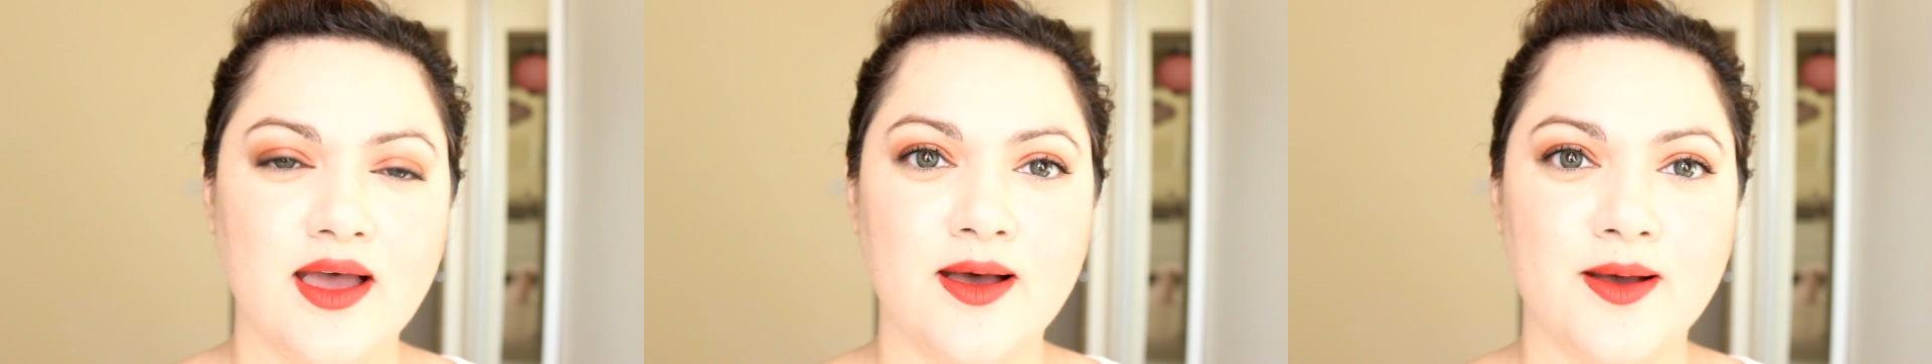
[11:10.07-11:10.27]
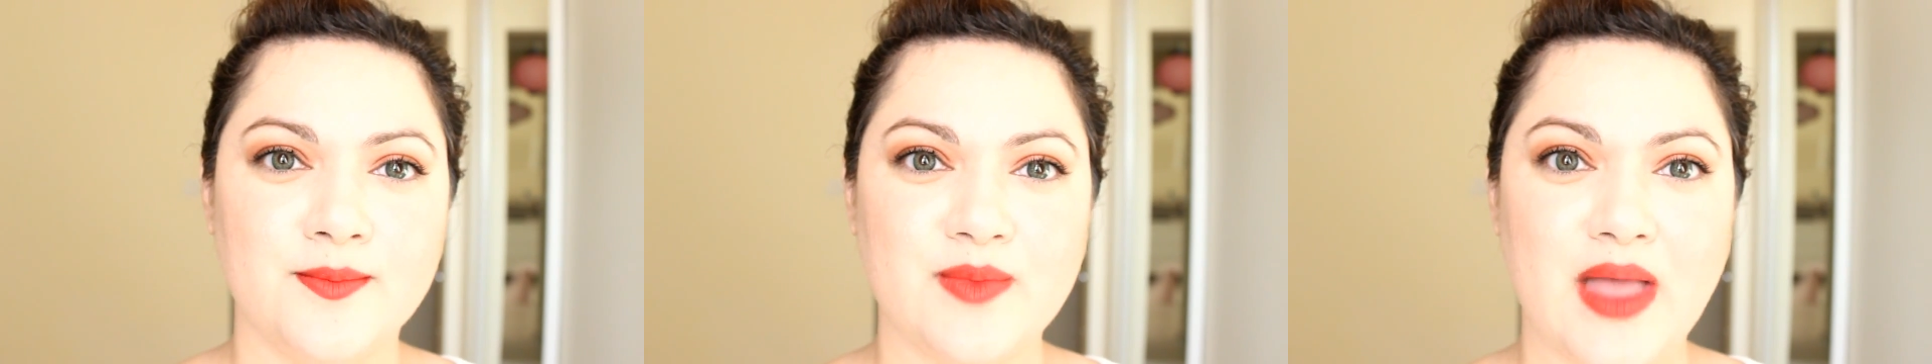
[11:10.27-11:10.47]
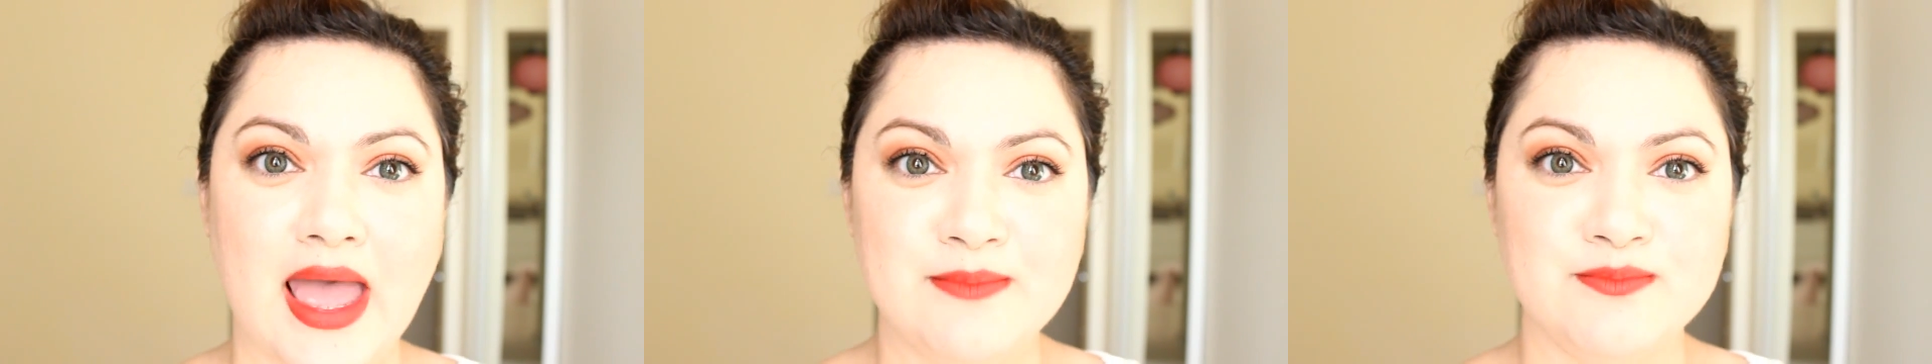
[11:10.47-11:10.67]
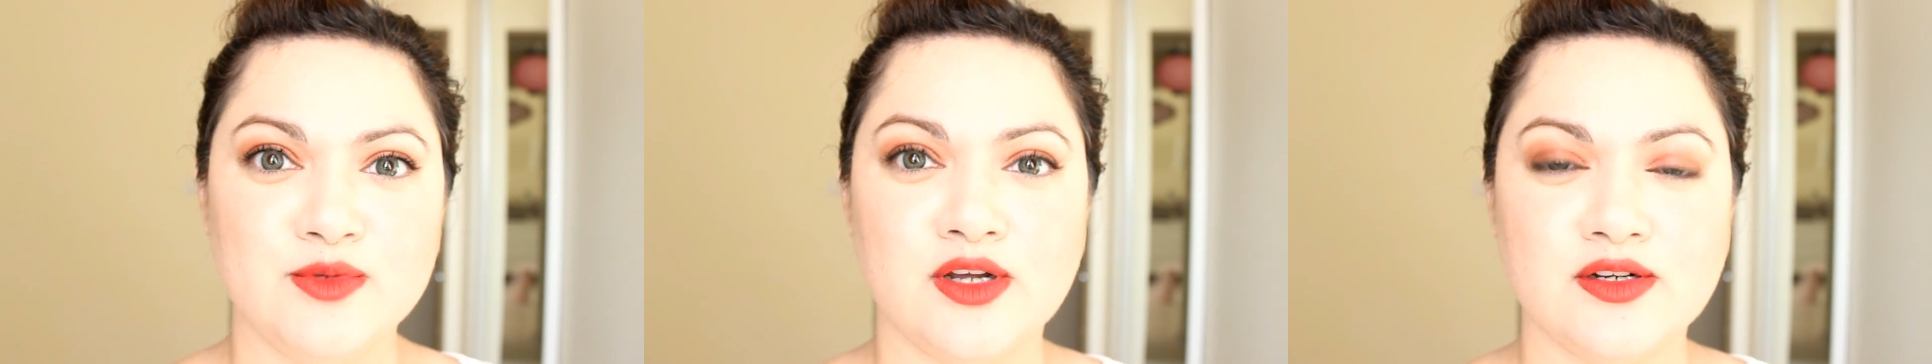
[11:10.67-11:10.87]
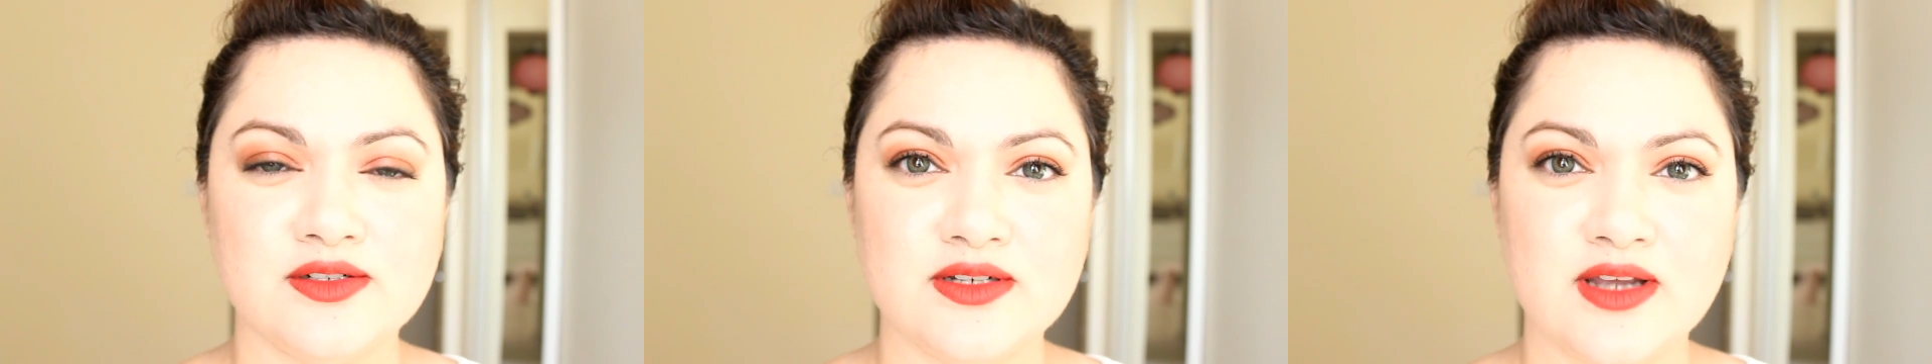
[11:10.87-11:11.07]
I'm
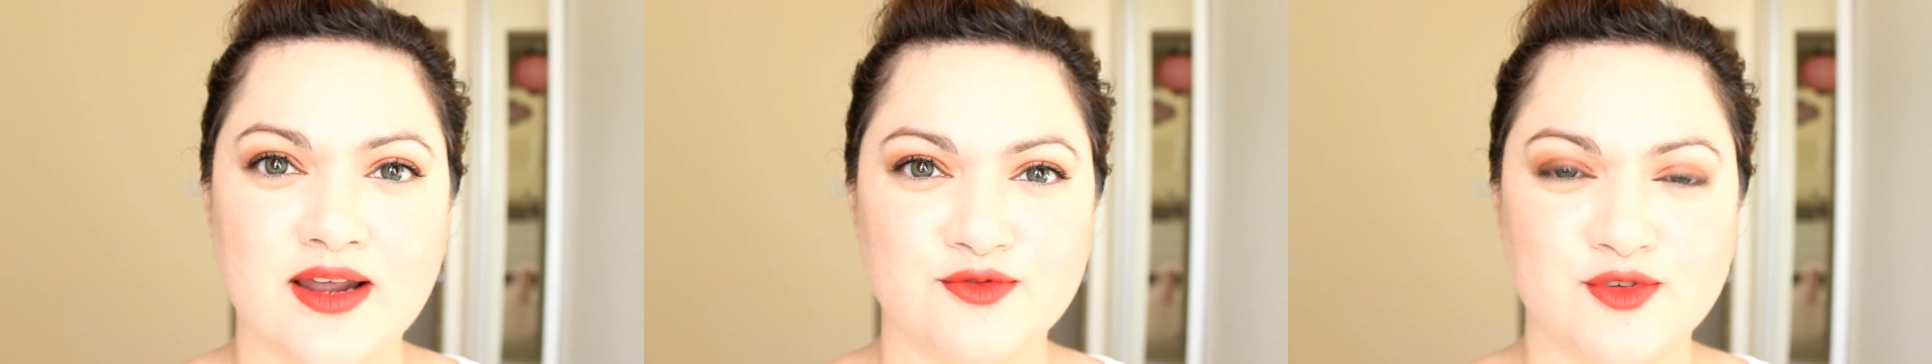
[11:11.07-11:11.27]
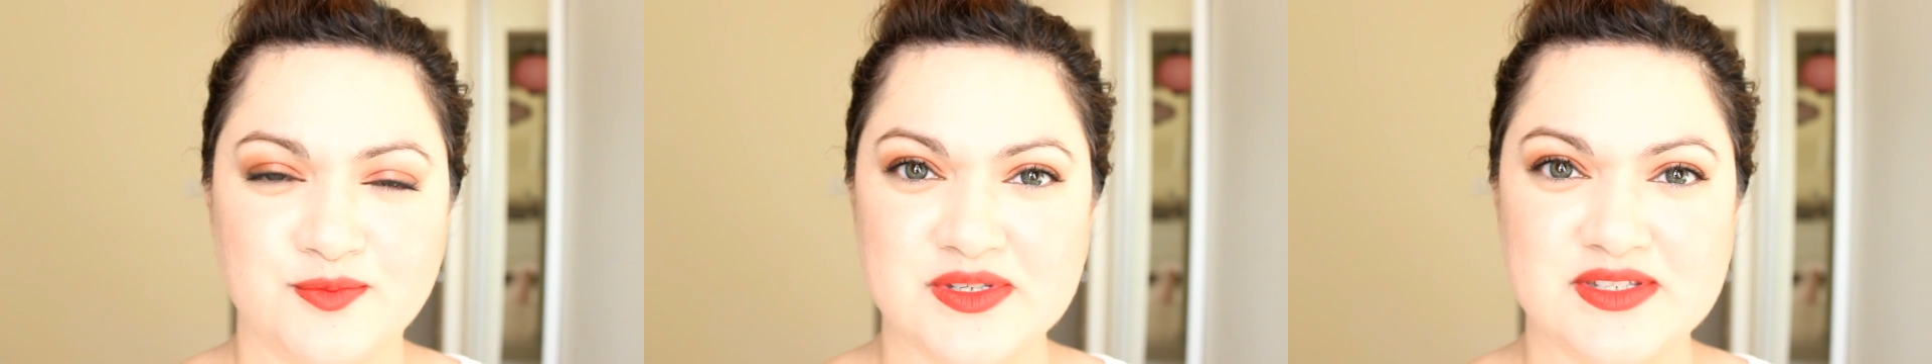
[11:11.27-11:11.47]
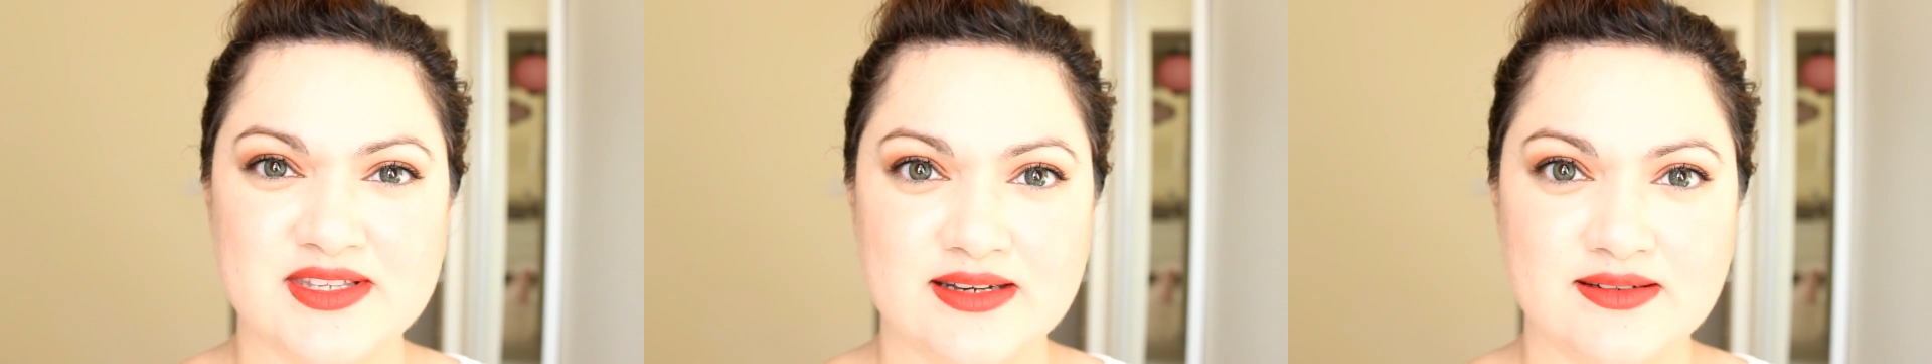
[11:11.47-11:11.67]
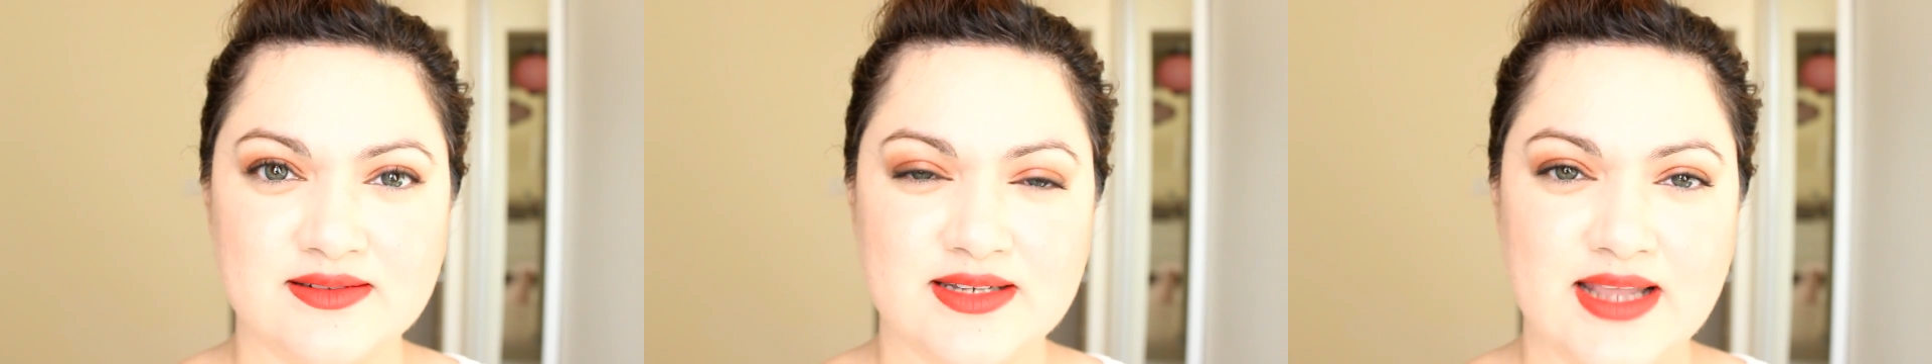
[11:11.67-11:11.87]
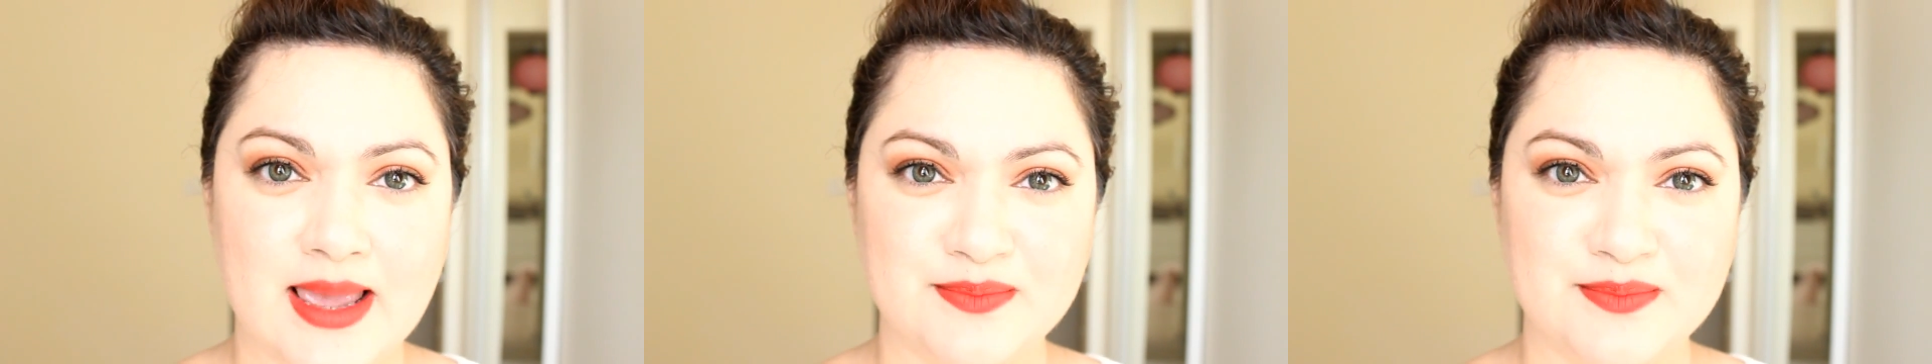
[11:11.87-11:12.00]
not 100%